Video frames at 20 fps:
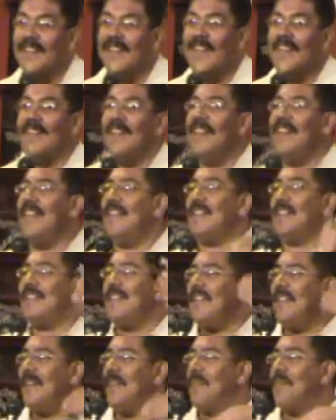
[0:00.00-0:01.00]
and you're
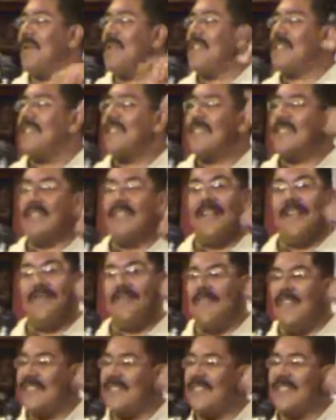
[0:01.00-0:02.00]
listening to a bunch of
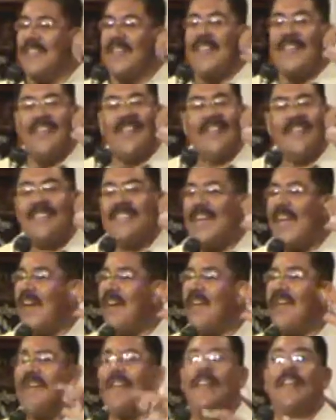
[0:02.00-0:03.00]
stuff that's
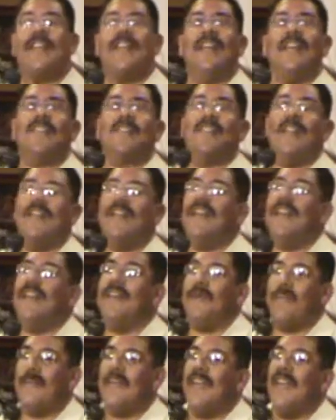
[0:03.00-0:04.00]
terror. It's, I
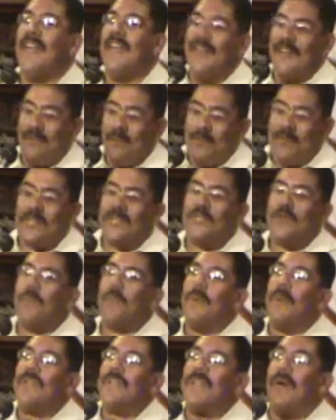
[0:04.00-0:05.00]
mean, would you
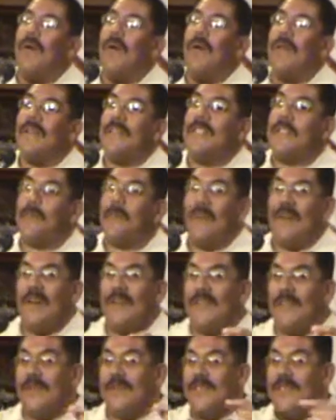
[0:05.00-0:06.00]
put the Holy
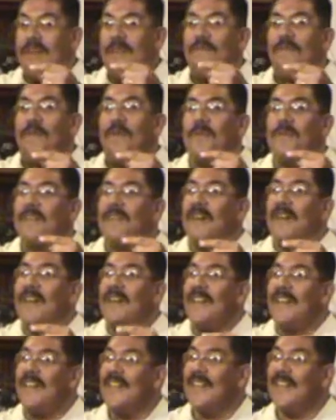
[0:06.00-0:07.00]
Spirit those earphones
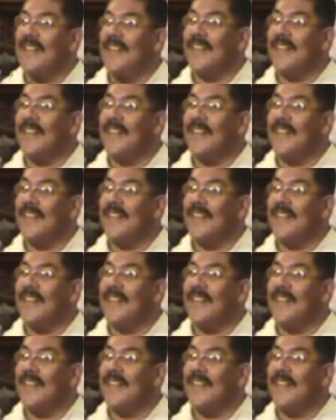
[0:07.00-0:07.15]
on?